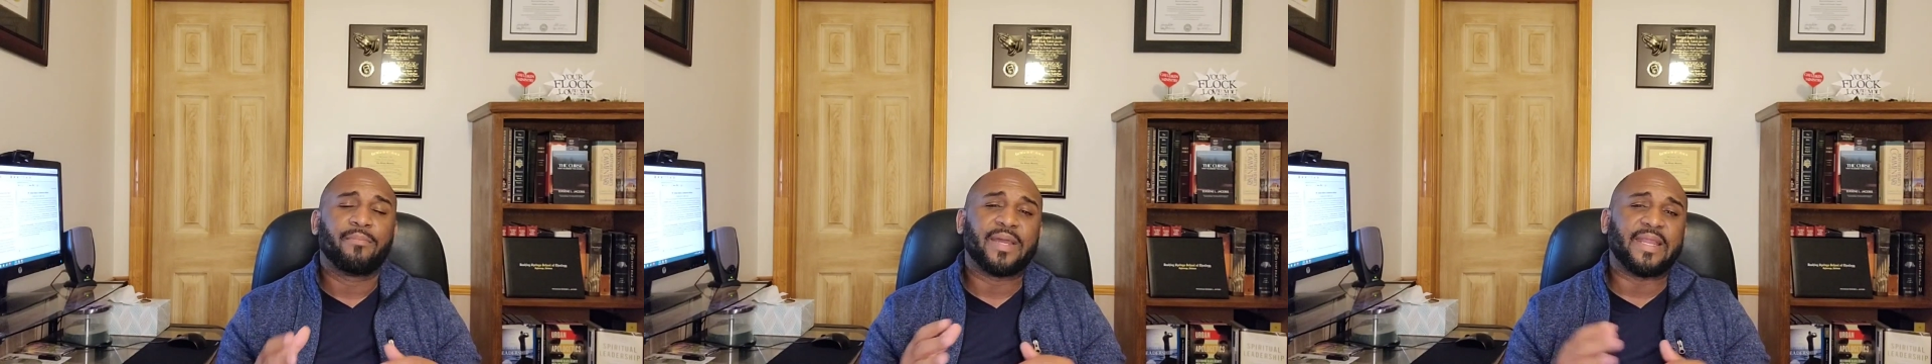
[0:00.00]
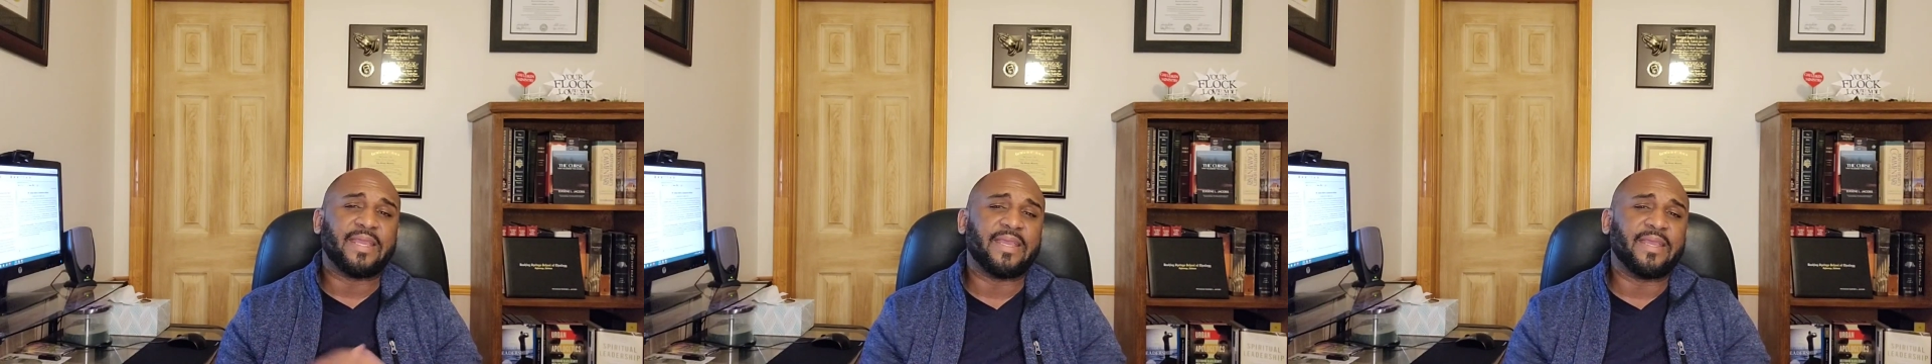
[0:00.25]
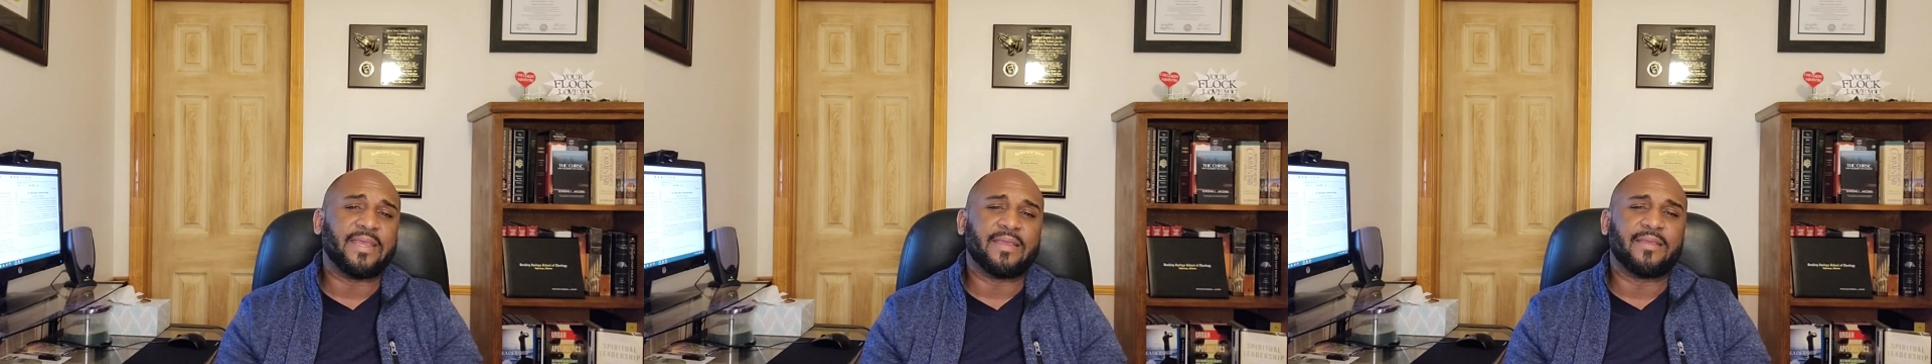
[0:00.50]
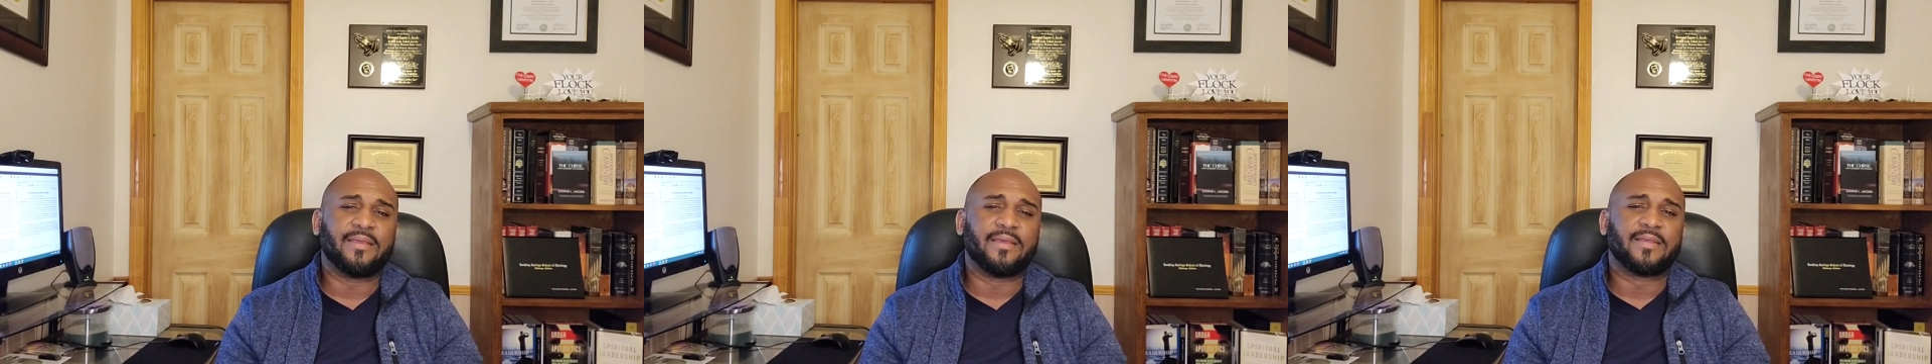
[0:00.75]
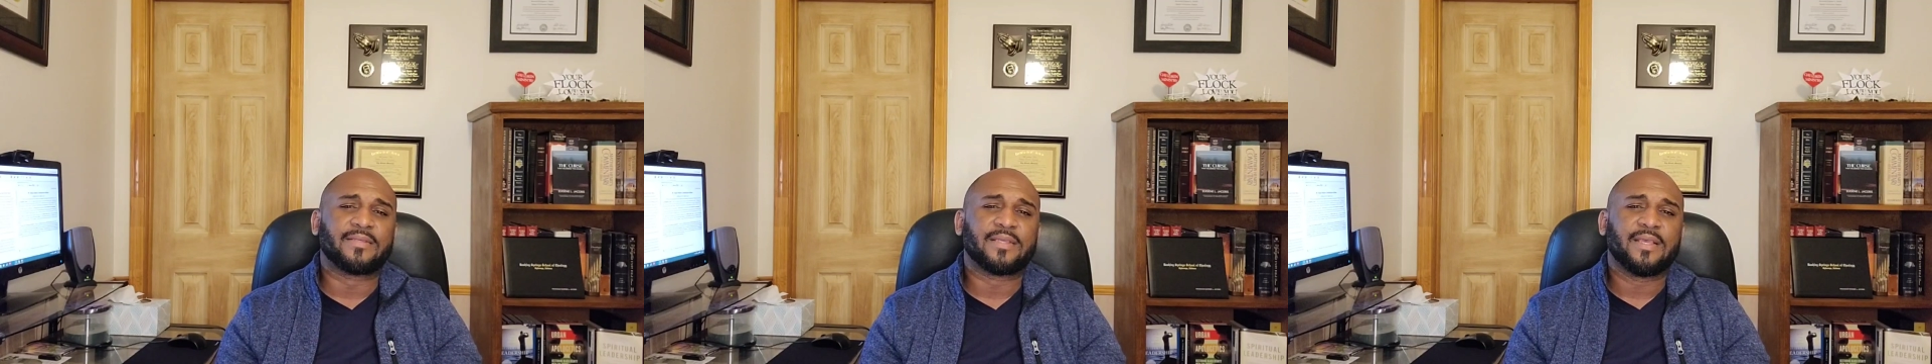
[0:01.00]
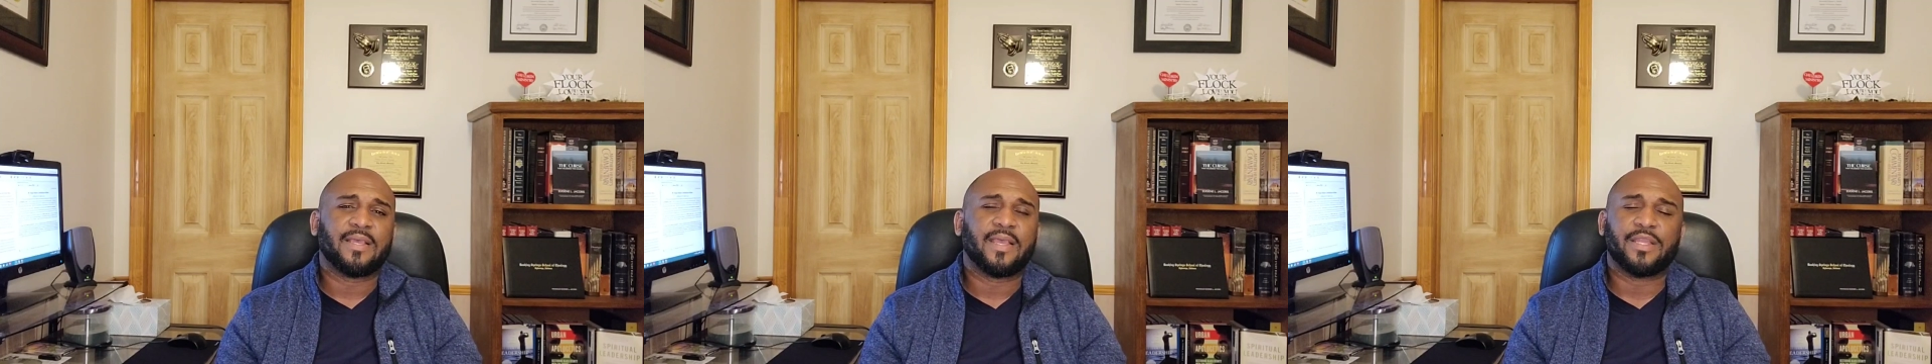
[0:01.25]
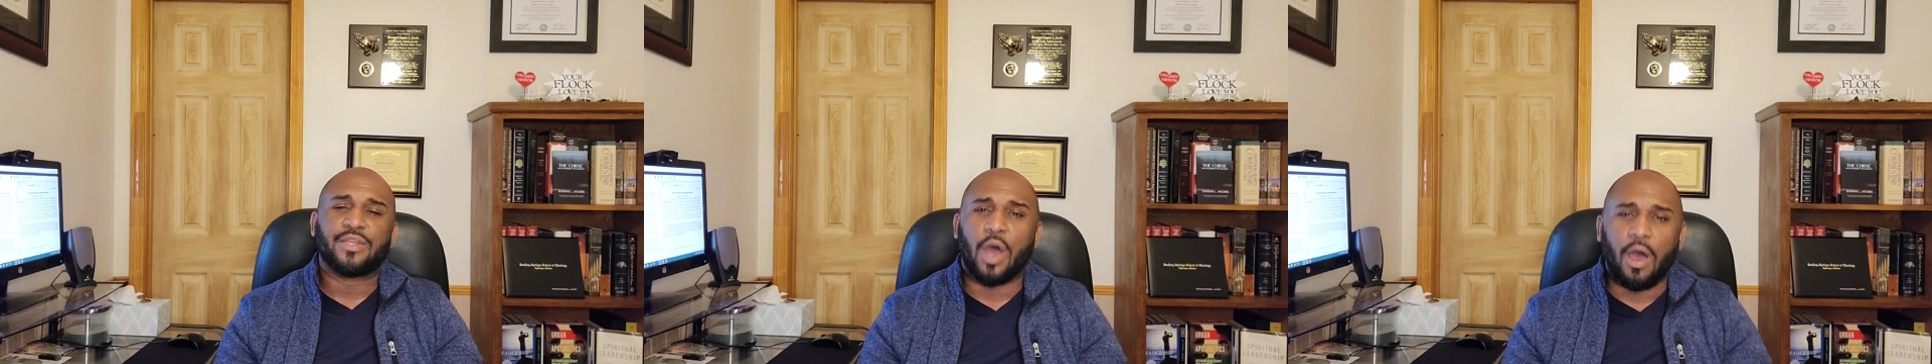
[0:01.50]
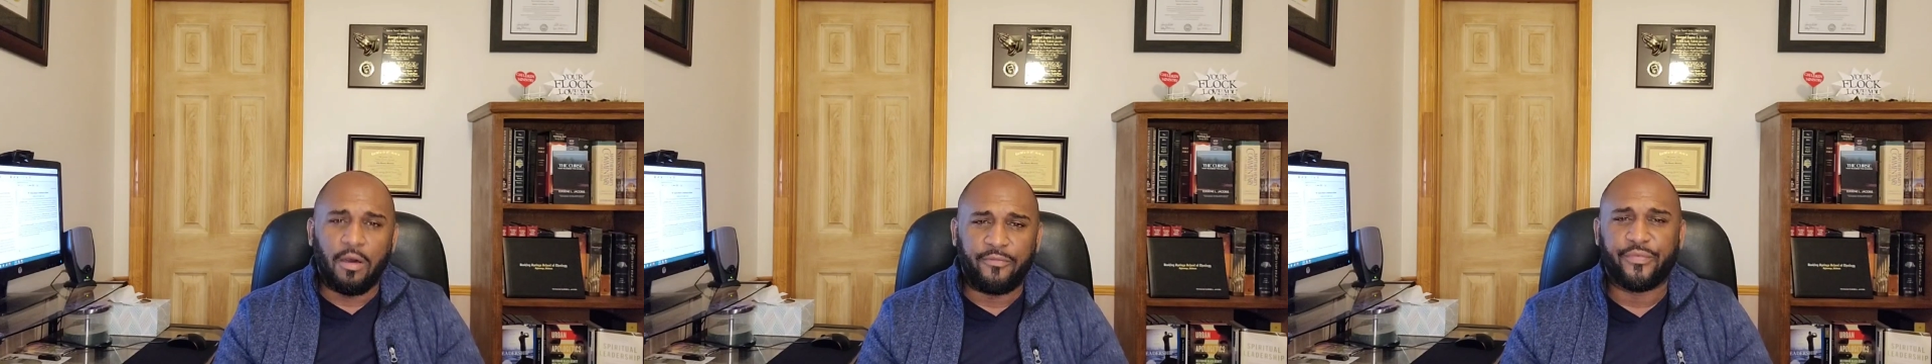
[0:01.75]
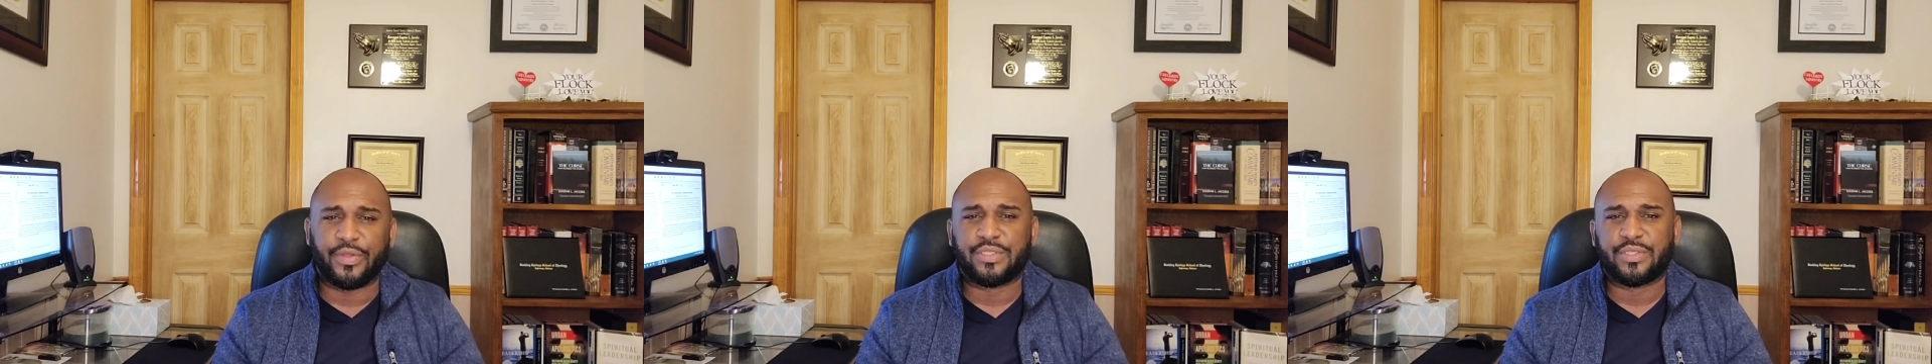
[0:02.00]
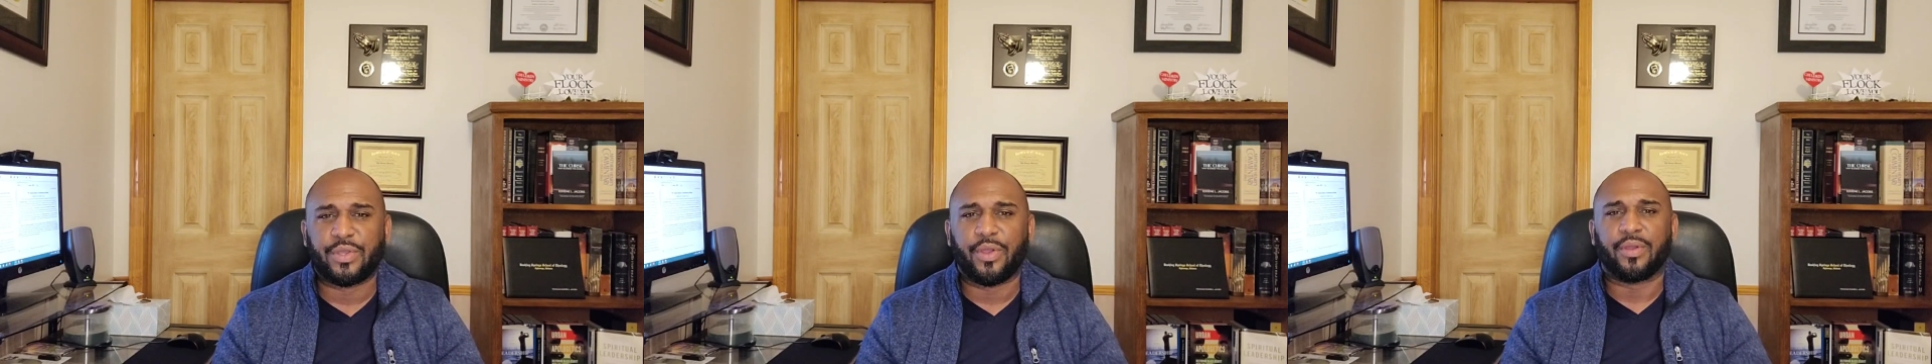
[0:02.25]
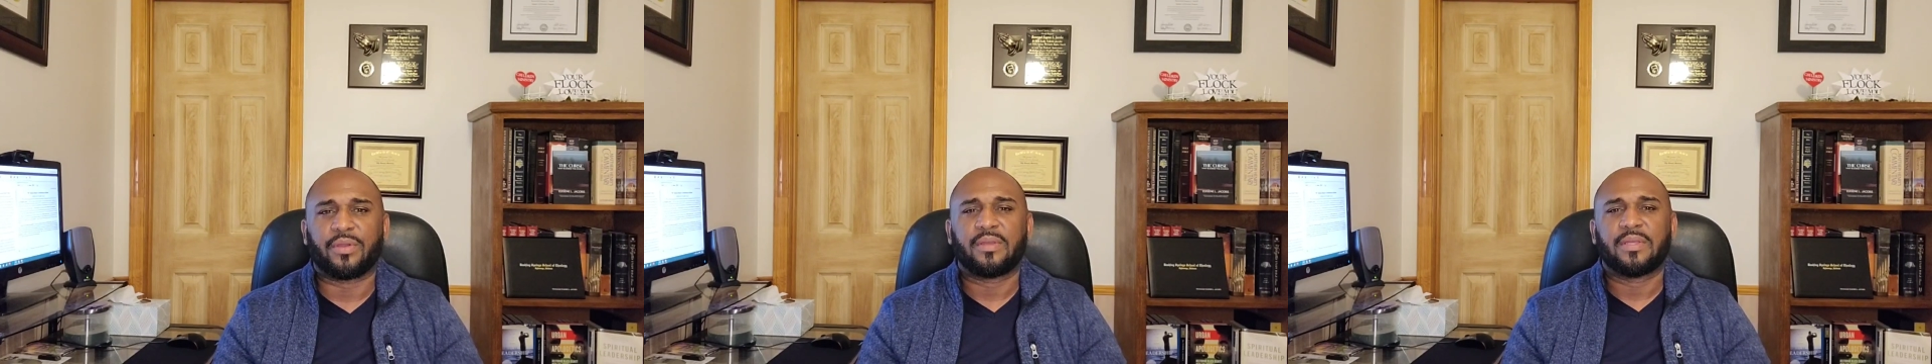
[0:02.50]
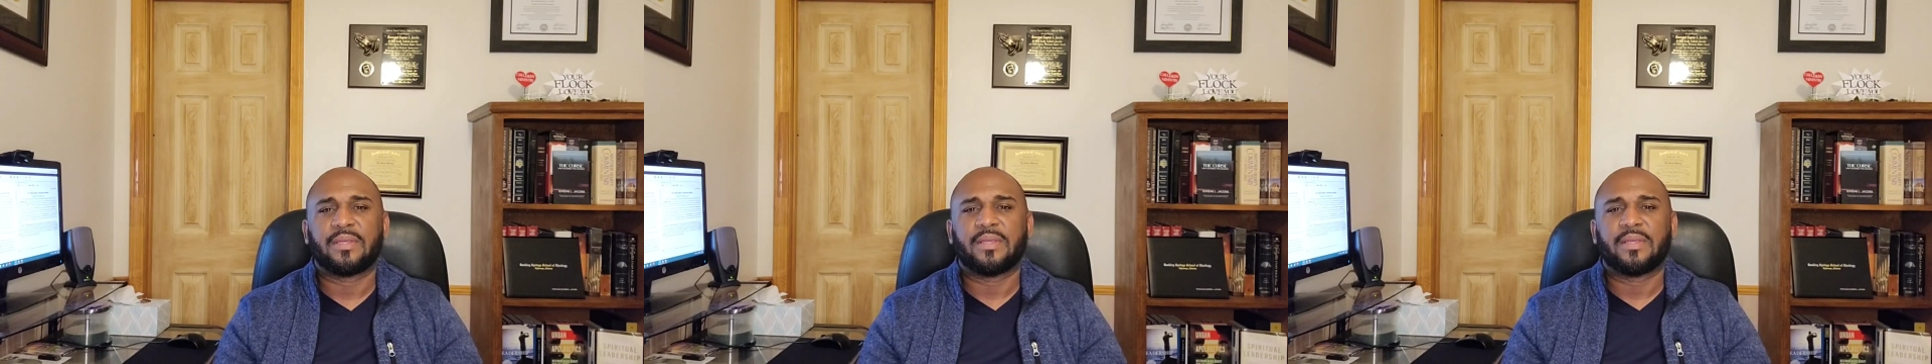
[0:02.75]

but he is an officer